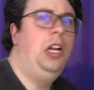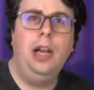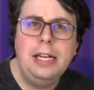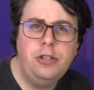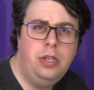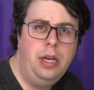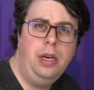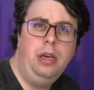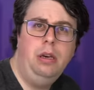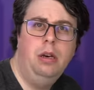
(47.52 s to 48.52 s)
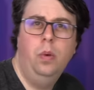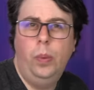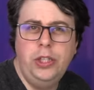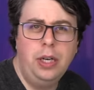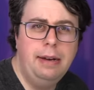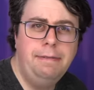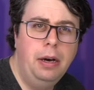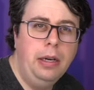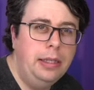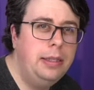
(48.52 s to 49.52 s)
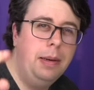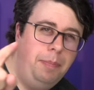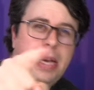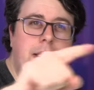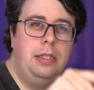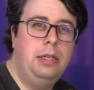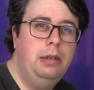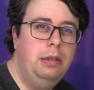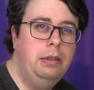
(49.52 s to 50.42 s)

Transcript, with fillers: Let's see which iPhone is the best